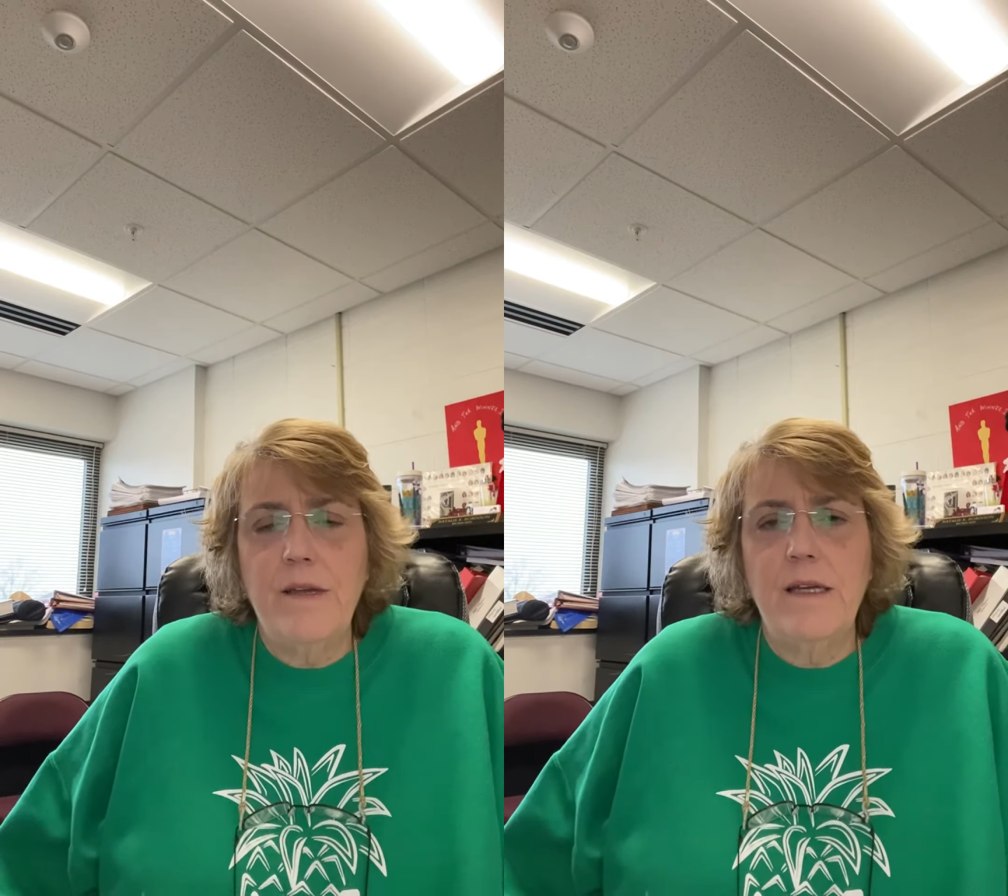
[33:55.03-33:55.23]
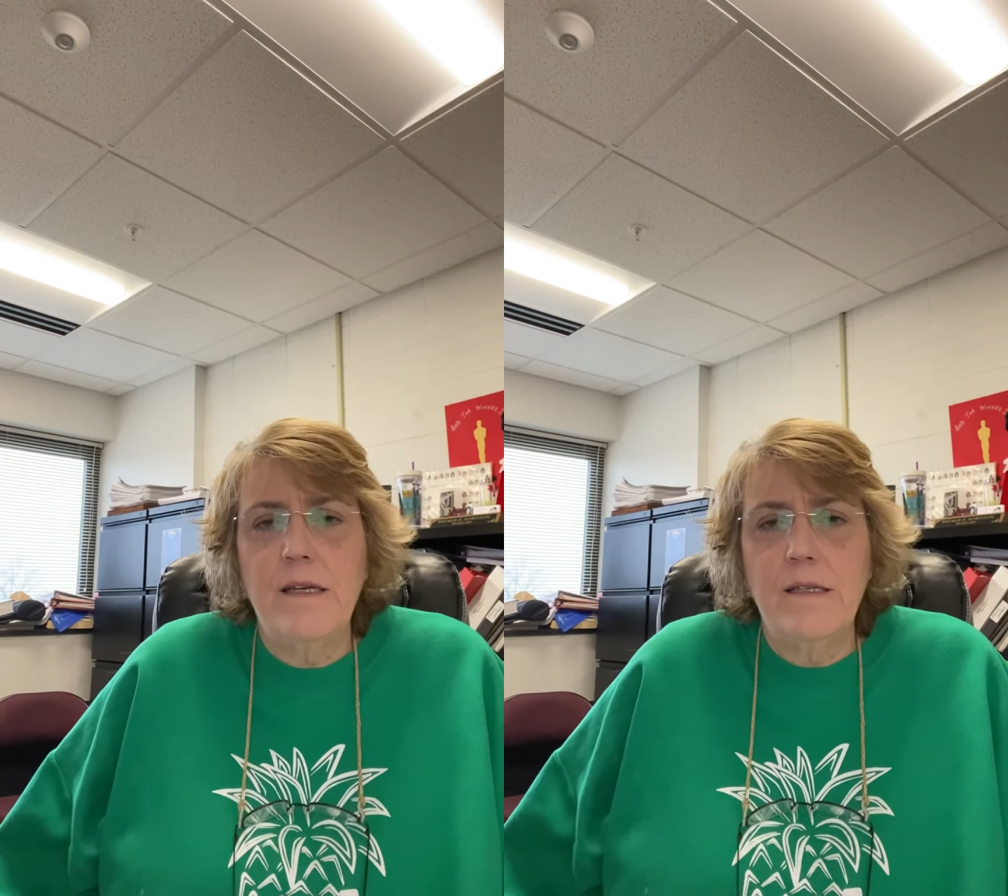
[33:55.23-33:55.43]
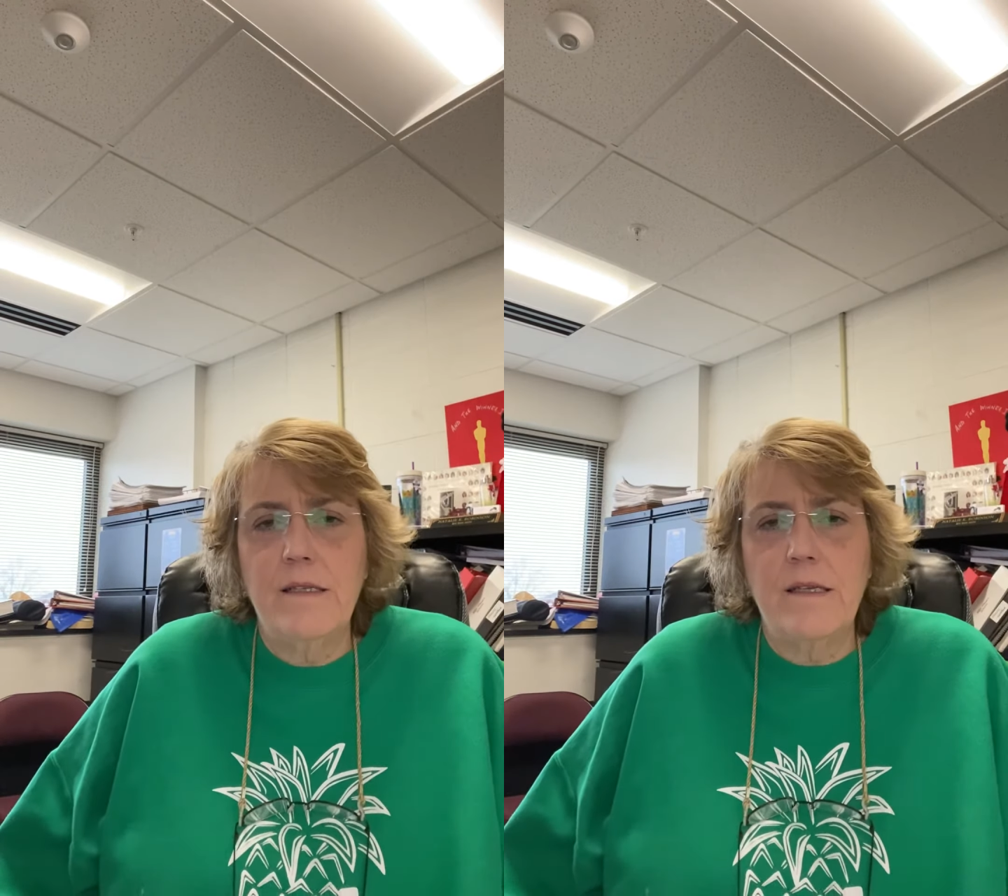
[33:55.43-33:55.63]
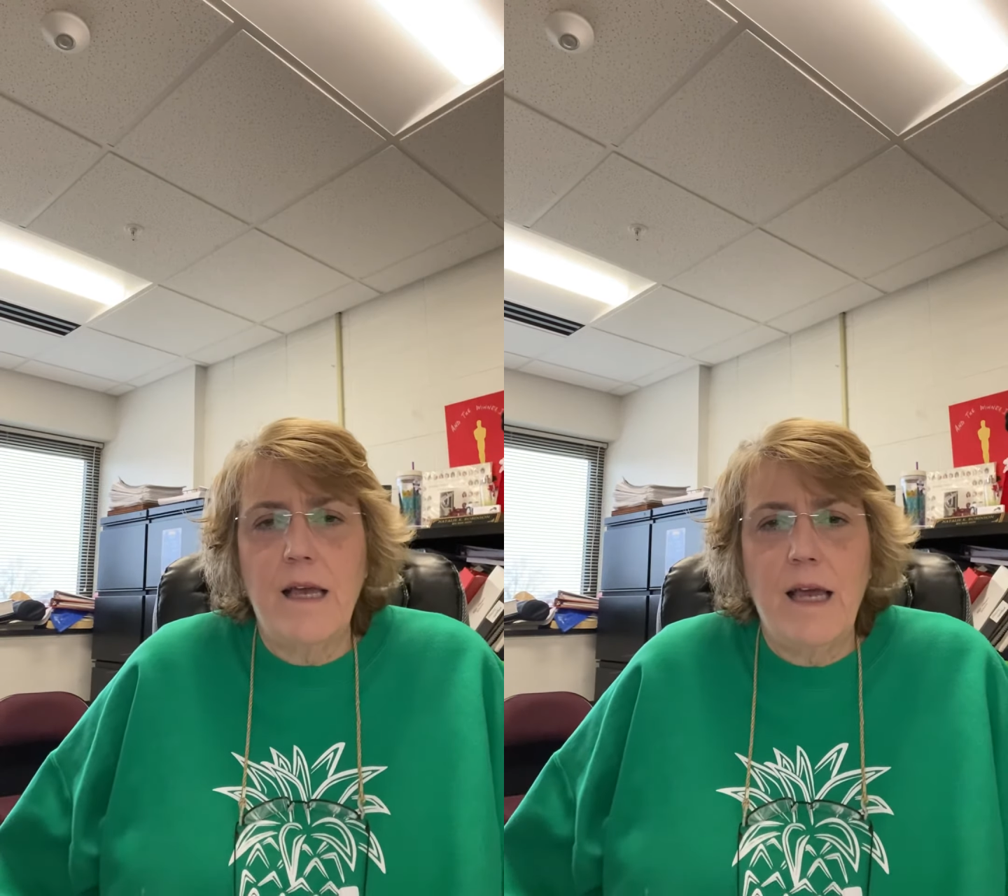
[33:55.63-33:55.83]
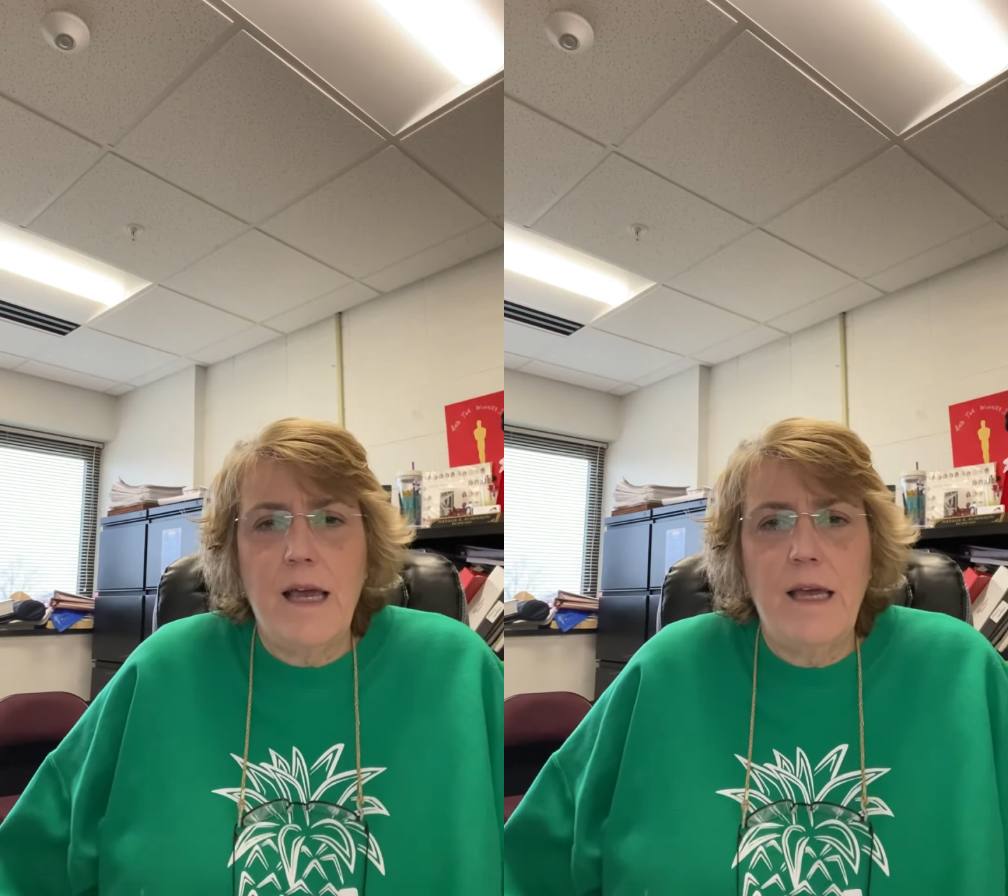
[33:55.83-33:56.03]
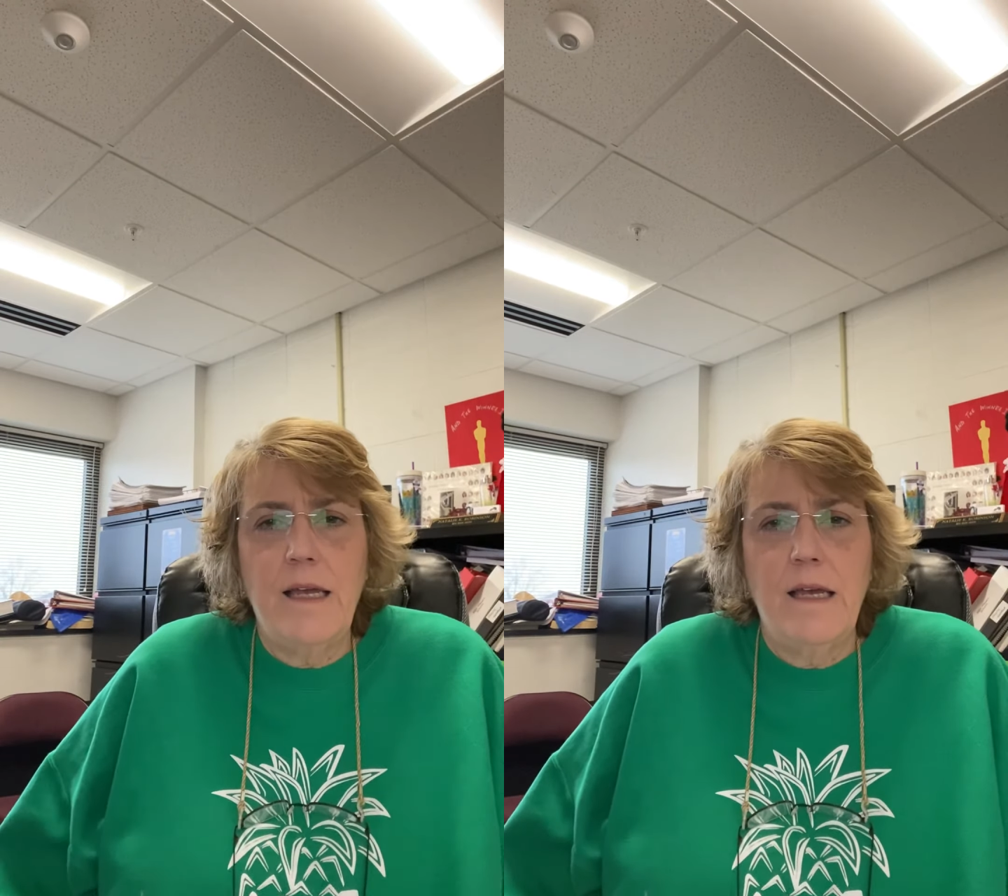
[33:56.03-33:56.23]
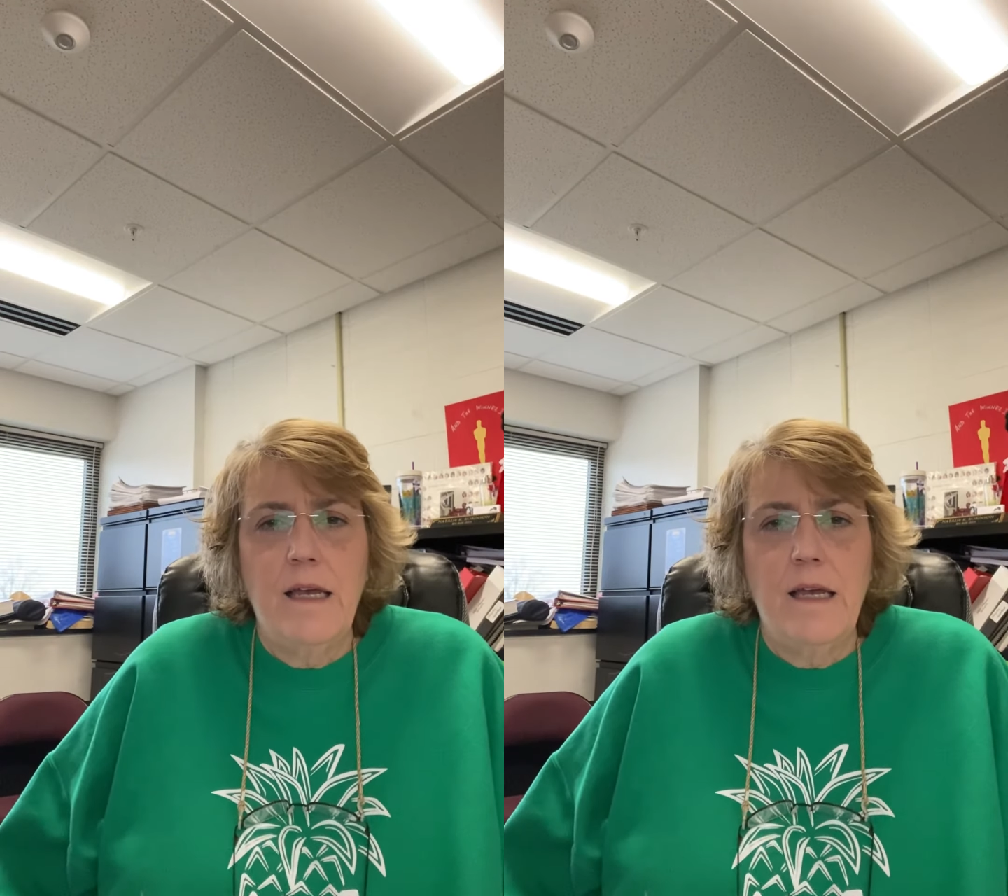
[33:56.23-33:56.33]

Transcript: is a